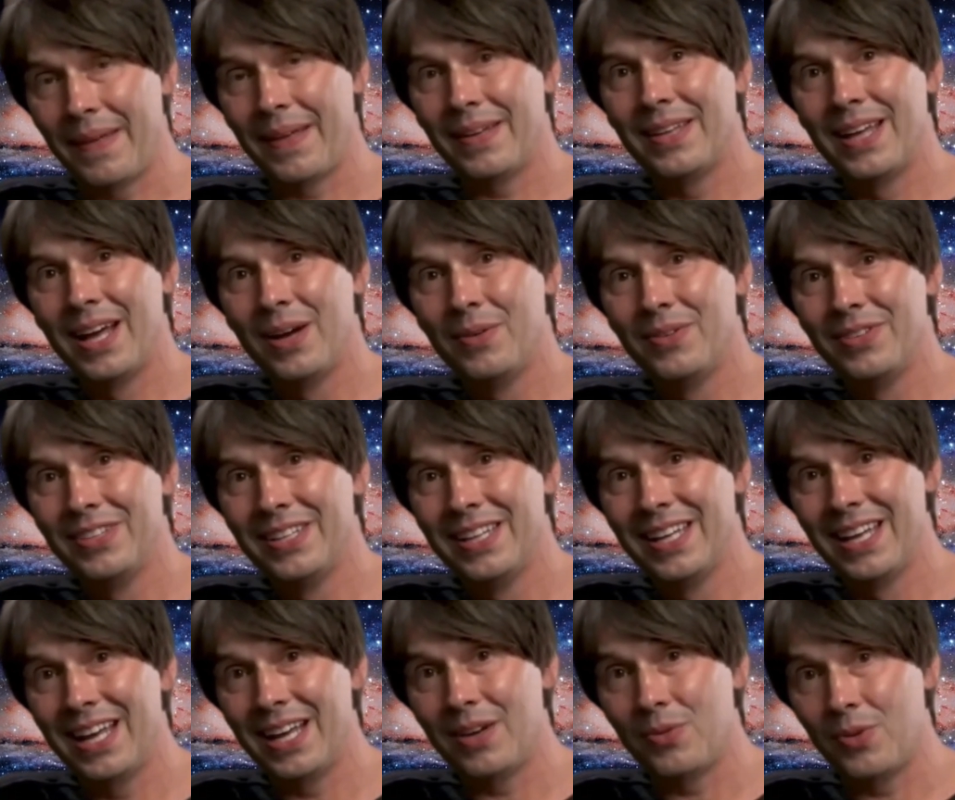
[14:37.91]
That was the
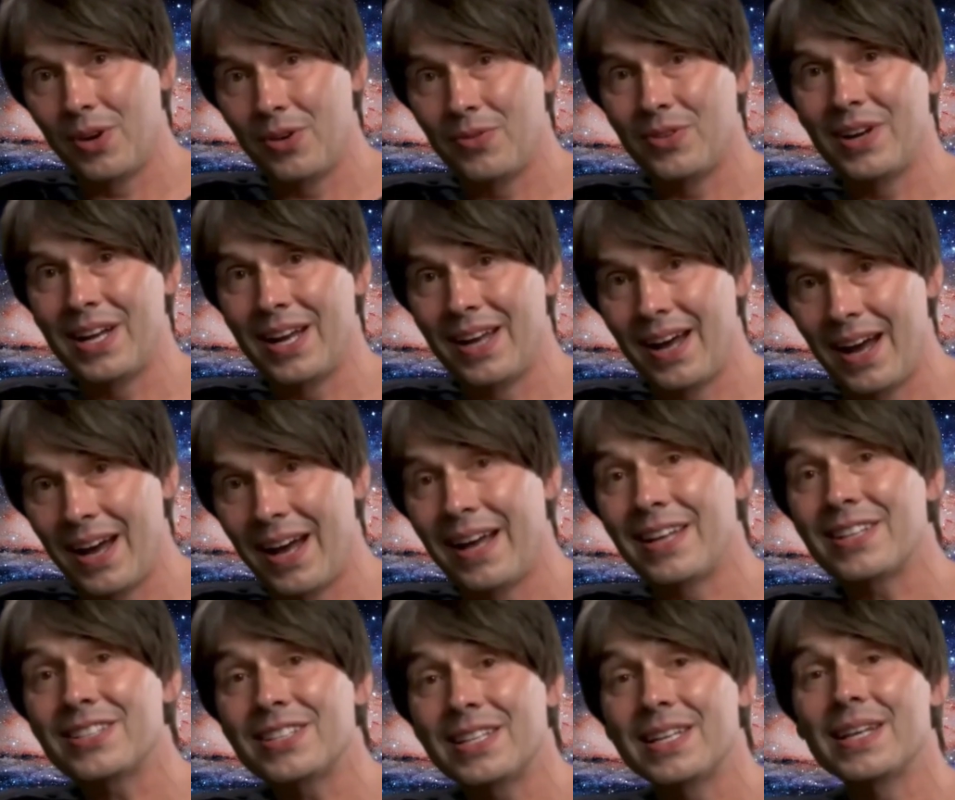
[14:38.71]
year we
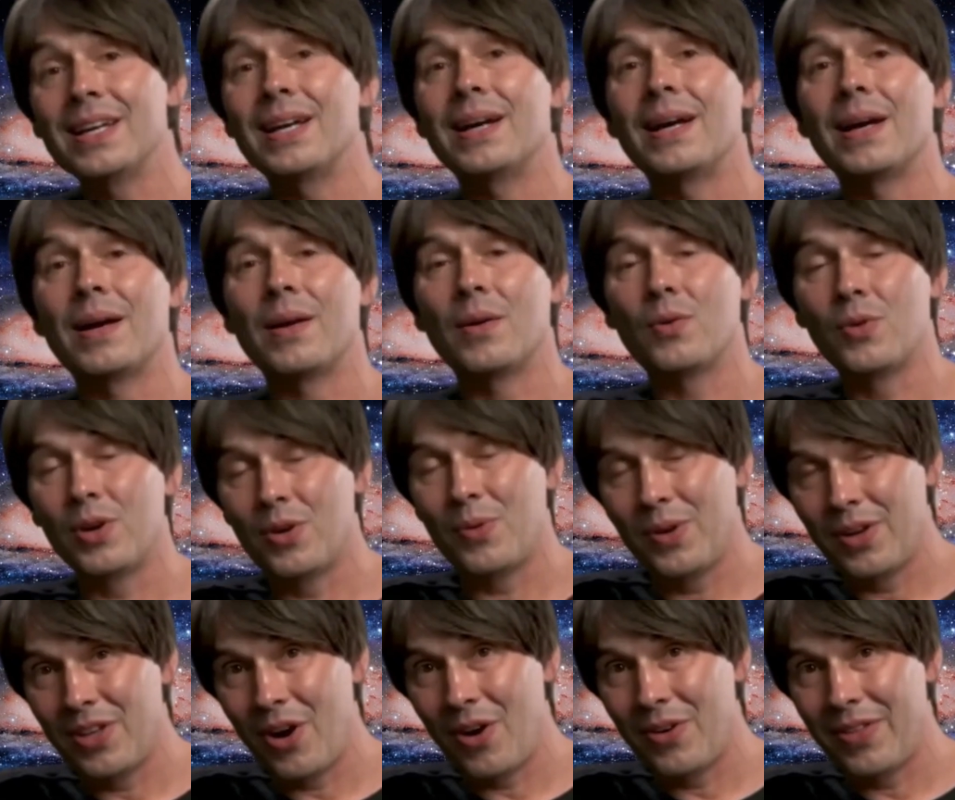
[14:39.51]
realized we
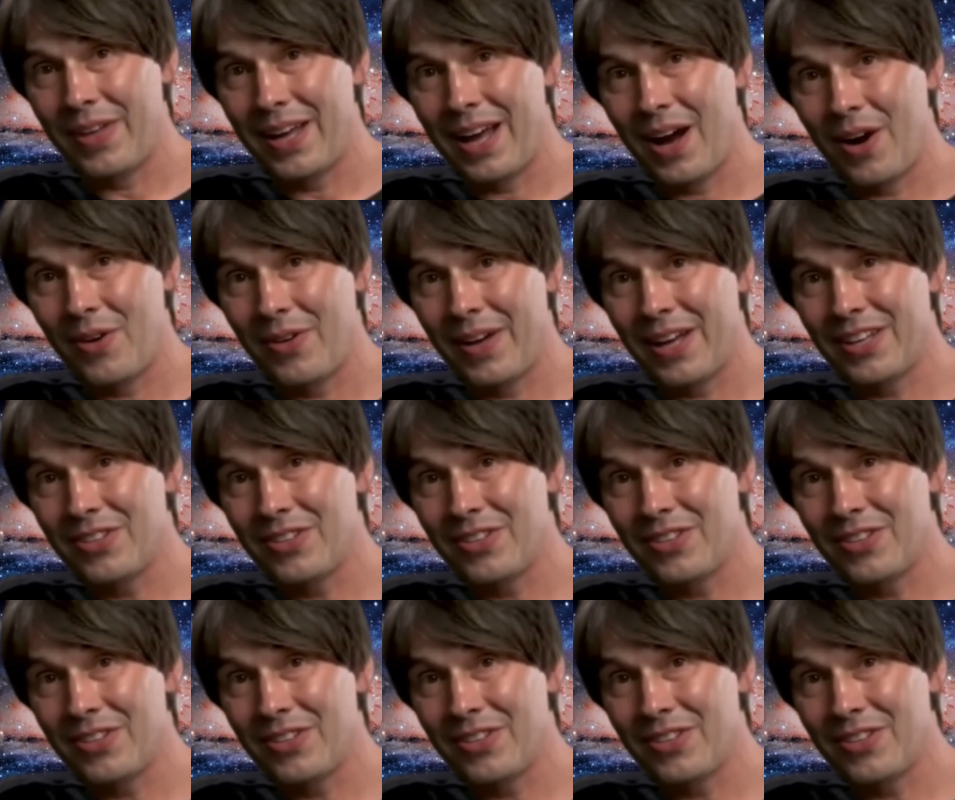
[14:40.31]
were not the only